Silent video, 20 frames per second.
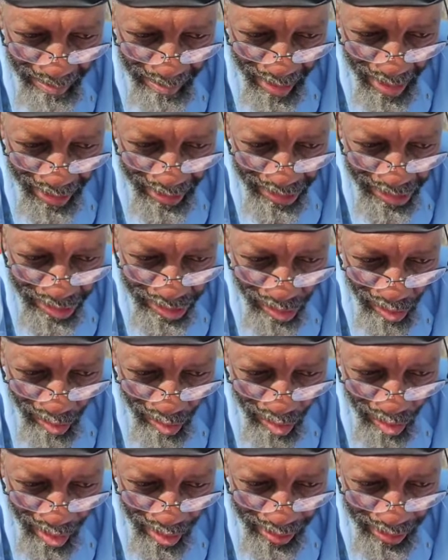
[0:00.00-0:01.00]
my
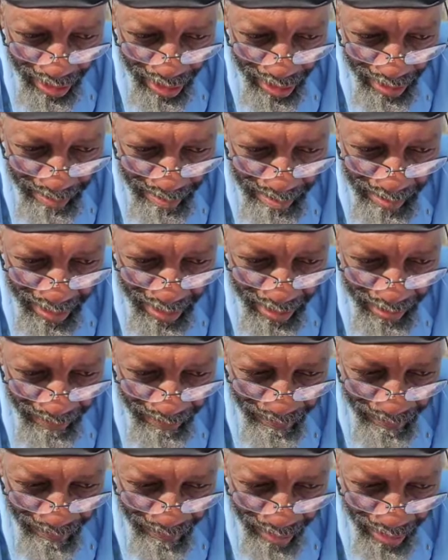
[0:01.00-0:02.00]
charred and beaten
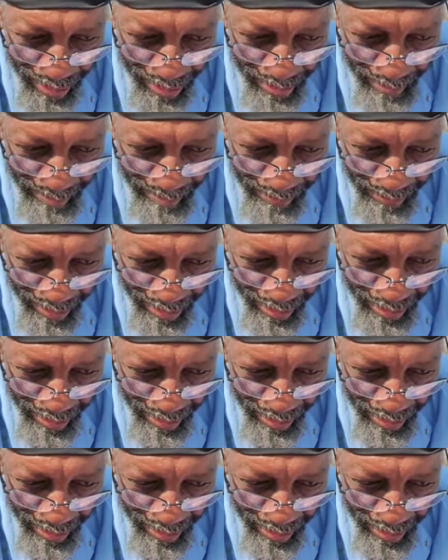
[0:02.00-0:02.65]
frame,